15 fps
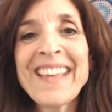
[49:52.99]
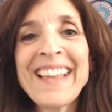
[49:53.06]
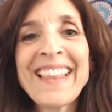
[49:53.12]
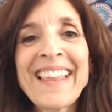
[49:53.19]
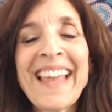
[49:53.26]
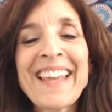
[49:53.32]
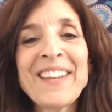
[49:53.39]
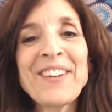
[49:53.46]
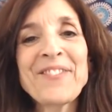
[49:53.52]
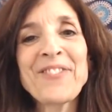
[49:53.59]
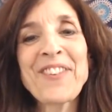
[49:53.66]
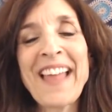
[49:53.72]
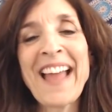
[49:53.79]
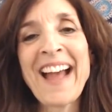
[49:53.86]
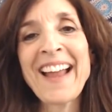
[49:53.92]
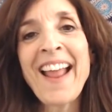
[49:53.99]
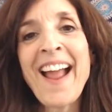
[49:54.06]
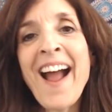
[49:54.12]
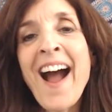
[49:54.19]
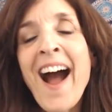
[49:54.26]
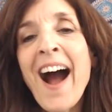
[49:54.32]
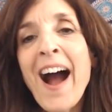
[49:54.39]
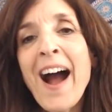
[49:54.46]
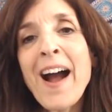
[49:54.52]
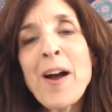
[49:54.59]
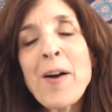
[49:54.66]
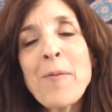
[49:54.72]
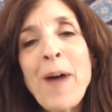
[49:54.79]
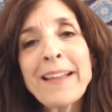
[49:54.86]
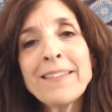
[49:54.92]
Thank you for that.
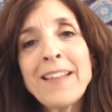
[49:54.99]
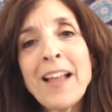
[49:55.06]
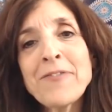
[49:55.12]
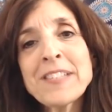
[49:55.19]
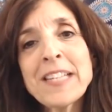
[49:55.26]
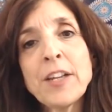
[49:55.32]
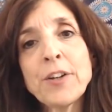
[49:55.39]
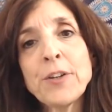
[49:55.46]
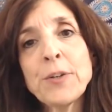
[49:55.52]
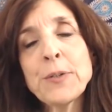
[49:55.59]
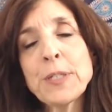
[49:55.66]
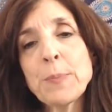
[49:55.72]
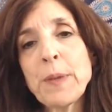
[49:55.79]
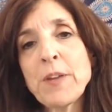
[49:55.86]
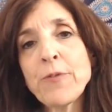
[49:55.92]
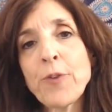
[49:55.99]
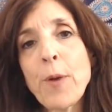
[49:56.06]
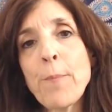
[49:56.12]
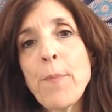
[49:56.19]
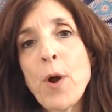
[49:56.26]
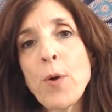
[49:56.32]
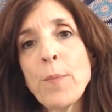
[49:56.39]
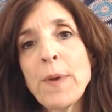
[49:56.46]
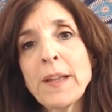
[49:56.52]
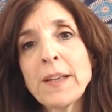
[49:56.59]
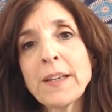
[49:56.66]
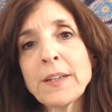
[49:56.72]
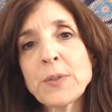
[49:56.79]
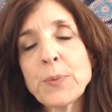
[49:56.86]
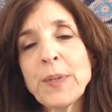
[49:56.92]
I'd love to hear you speak for a moment,
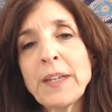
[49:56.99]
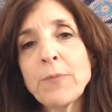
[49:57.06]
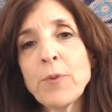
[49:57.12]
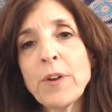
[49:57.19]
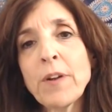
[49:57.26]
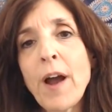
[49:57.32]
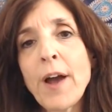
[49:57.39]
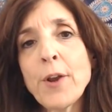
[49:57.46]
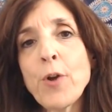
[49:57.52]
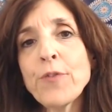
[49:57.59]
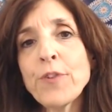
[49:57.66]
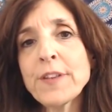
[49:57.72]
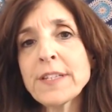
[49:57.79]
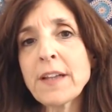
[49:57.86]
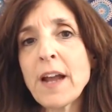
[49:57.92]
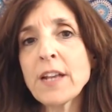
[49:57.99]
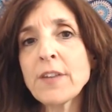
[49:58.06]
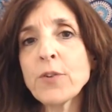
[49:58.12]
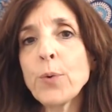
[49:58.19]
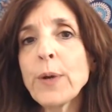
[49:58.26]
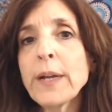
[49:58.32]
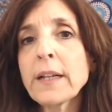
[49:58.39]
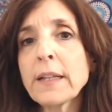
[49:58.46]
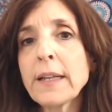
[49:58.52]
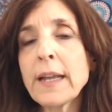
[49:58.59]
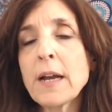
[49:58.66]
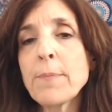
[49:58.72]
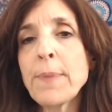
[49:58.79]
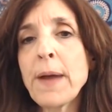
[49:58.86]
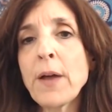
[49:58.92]
because we got over this kind of quickly,
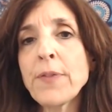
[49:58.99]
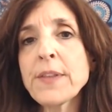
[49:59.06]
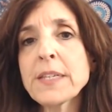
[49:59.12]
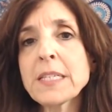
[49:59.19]
about this